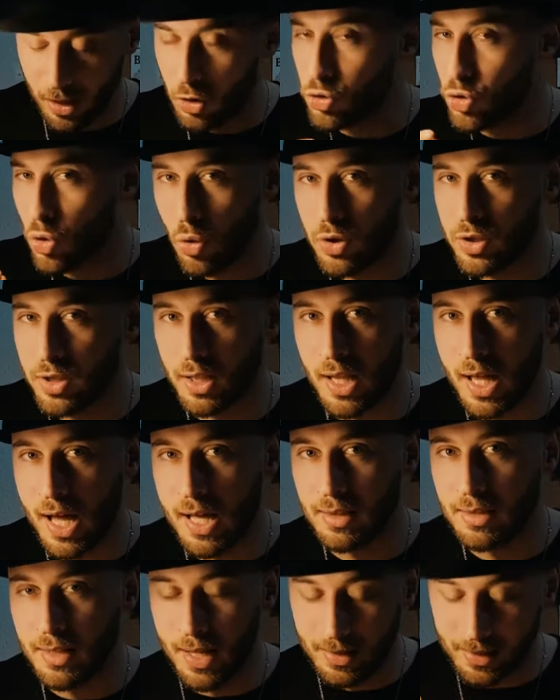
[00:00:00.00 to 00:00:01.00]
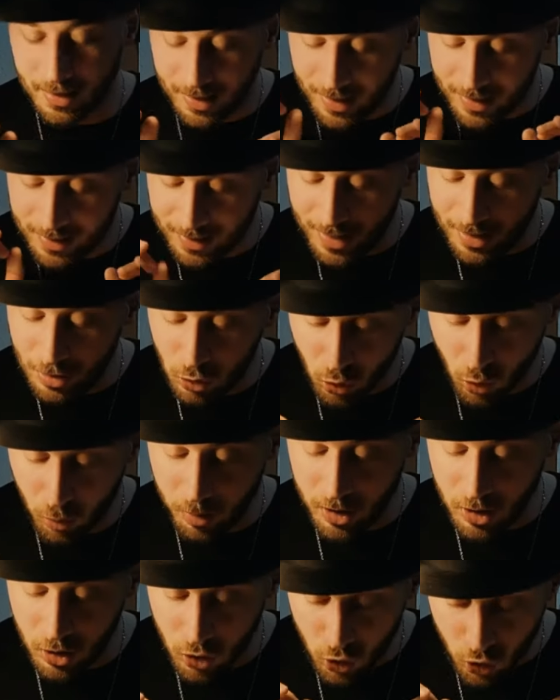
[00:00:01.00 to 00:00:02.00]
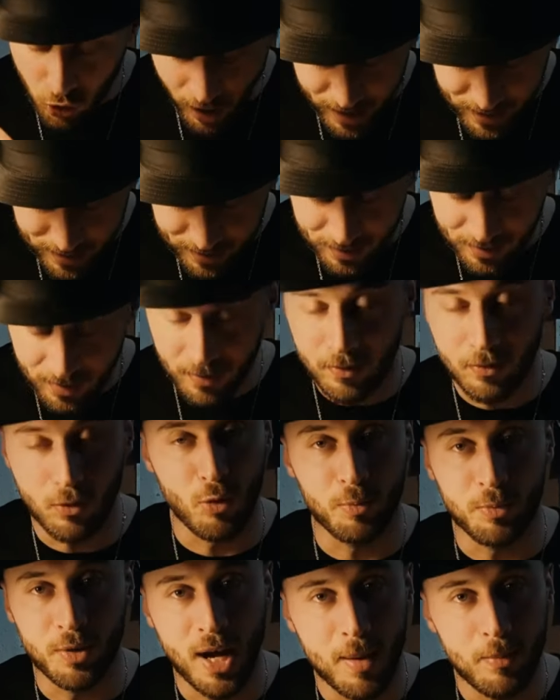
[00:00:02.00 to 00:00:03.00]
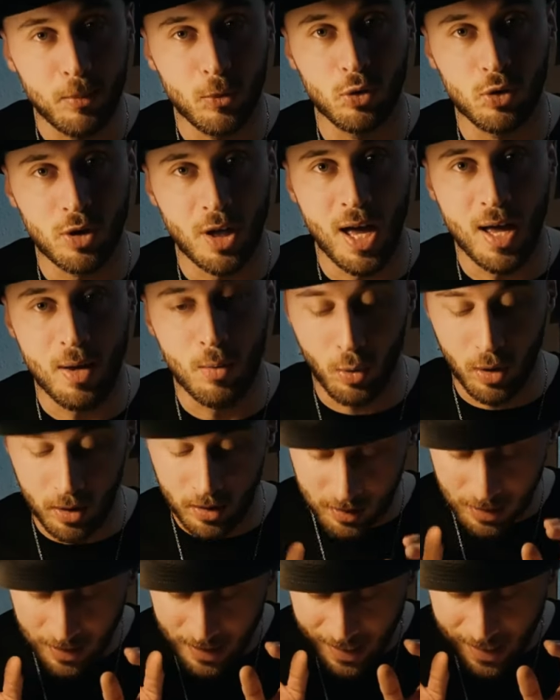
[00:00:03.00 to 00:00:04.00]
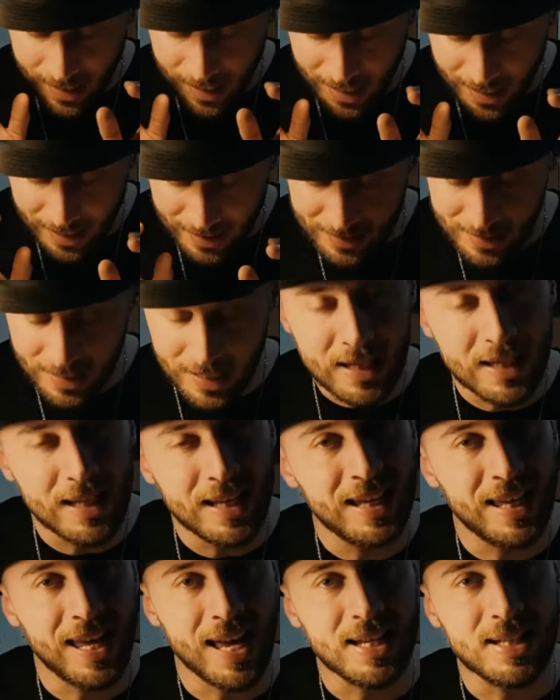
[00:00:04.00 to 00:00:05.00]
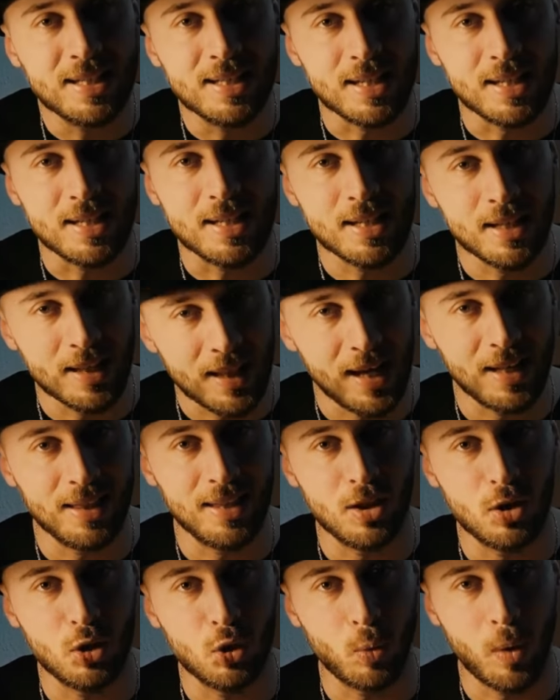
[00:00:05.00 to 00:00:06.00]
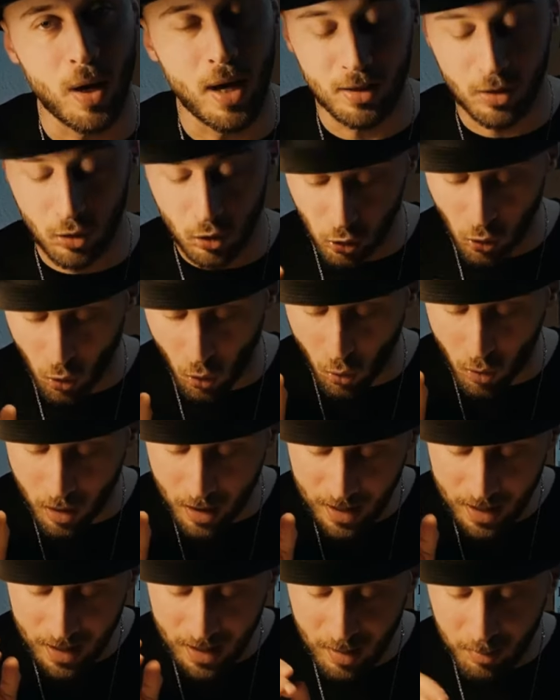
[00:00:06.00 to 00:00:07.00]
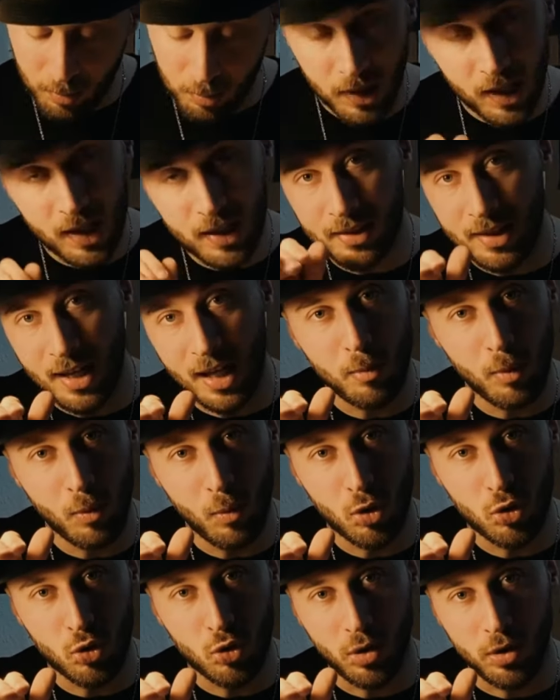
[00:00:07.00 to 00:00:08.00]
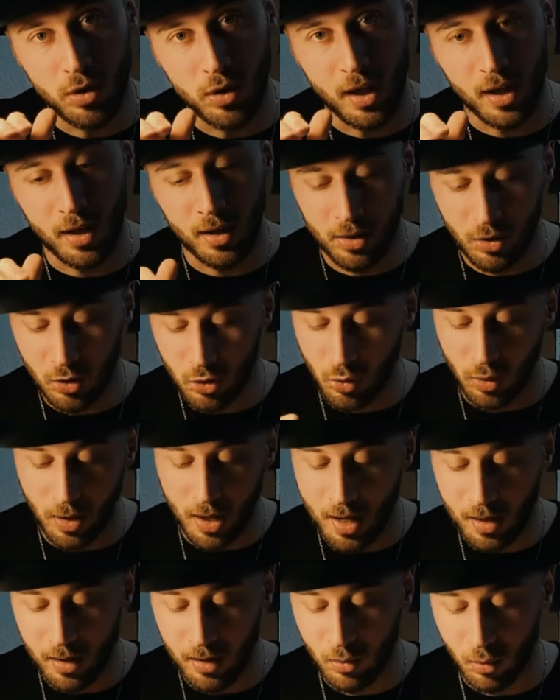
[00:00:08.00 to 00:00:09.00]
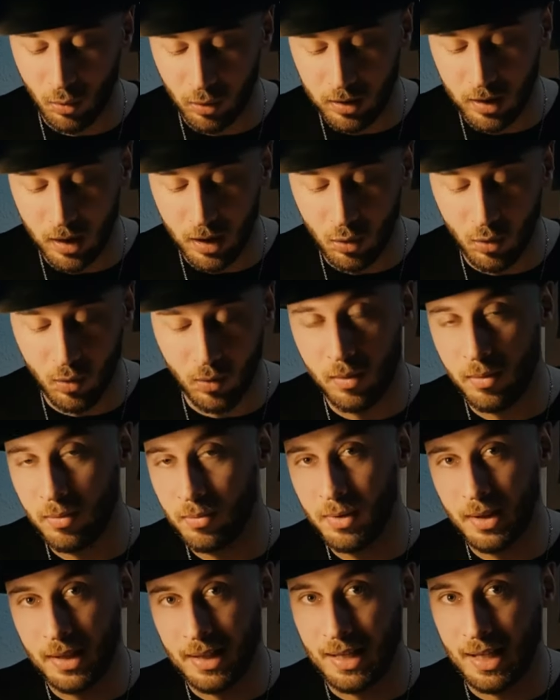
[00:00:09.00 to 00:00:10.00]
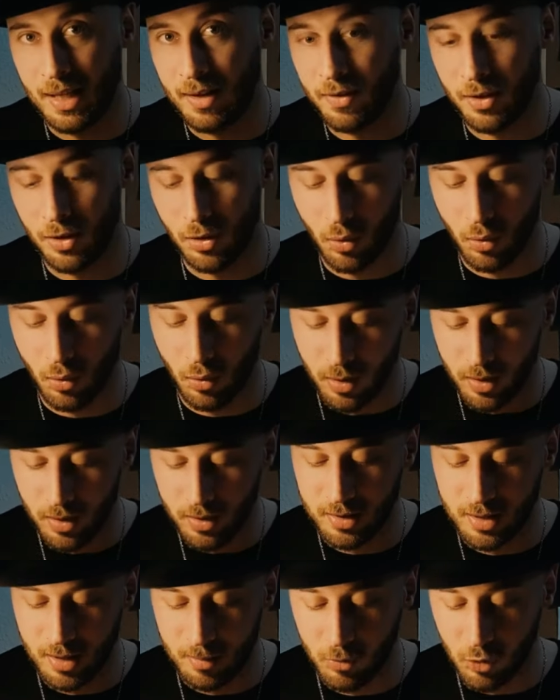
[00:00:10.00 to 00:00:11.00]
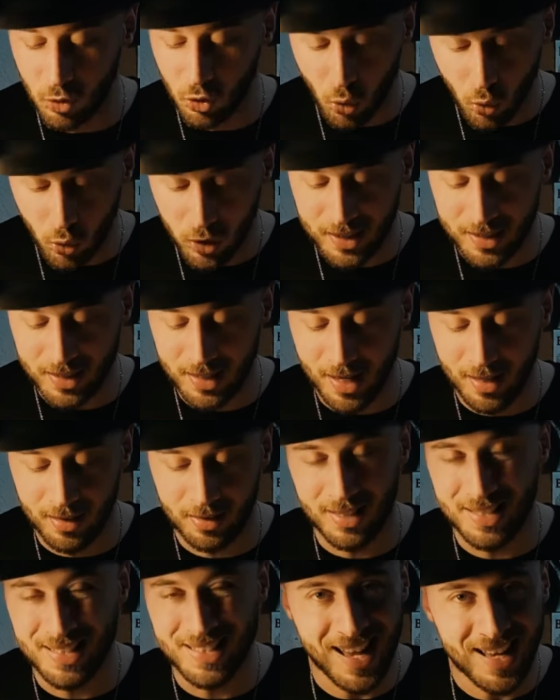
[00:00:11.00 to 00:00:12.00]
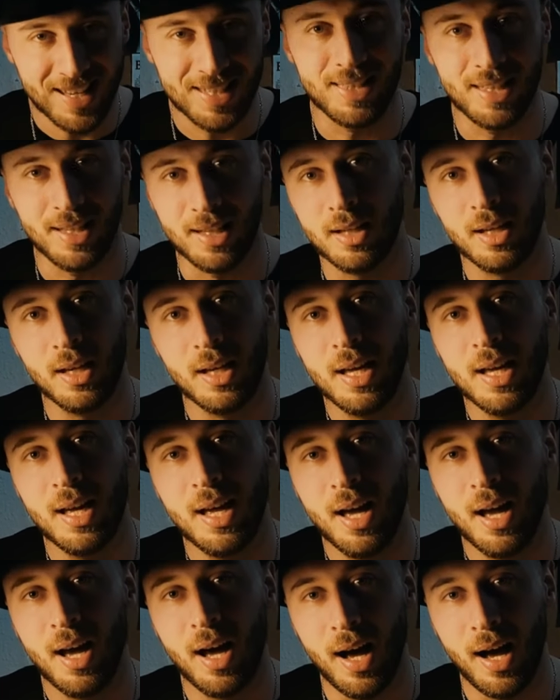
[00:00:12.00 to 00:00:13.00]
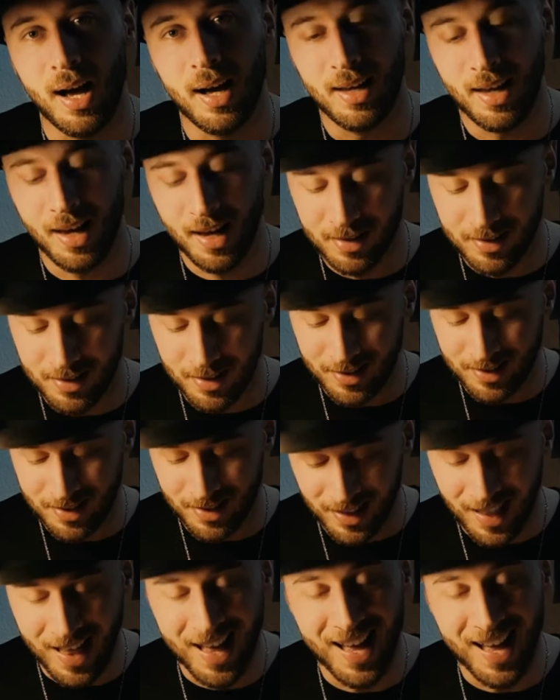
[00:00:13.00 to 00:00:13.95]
he jokes a lot, and he needs to be stressed from time to time with sickening cases like this one. So please tell me what you think. Should I continue giving you some juicy and disgusting cases